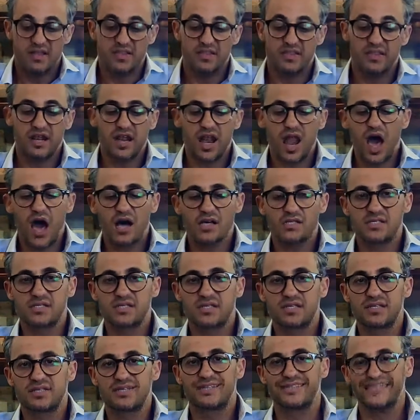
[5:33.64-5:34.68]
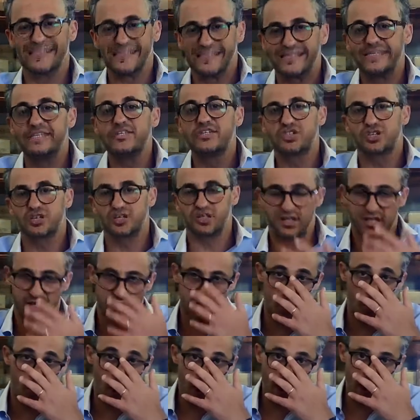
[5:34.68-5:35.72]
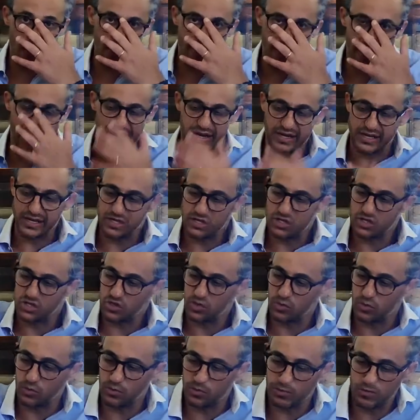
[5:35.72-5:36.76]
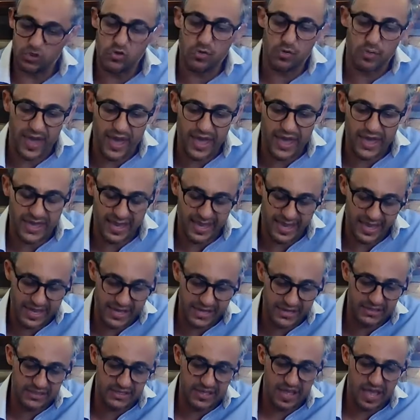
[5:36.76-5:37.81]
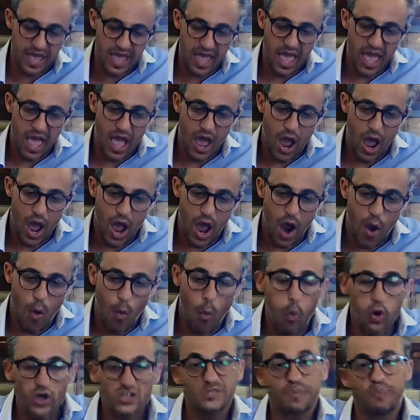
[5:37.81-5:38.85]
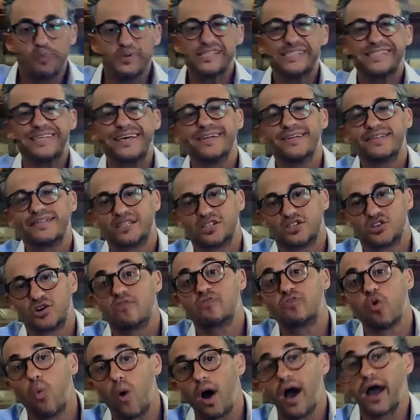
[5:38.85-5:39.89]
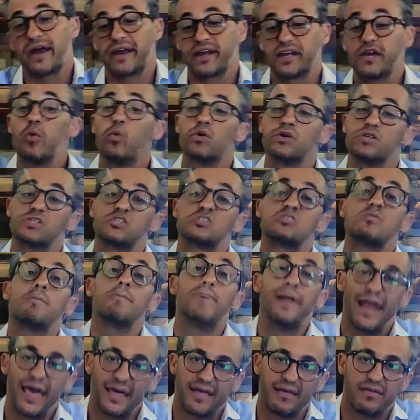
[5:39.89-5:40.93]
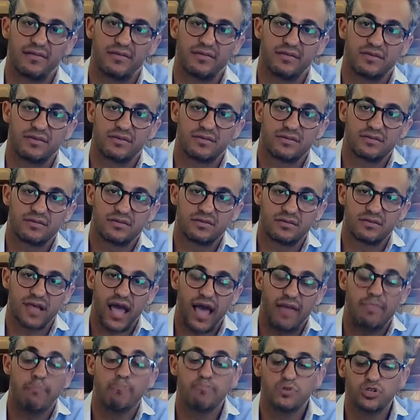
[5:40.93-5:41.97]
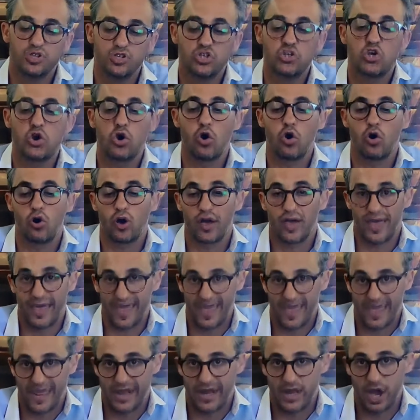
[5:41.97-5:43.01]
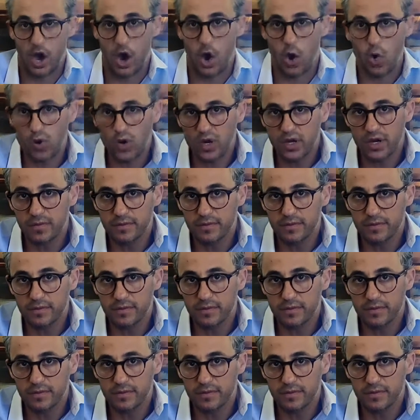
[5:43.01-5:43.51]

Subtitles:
The last decision that the winemaker needs to make is what percentage of the wine he wants to blend and mature in oak,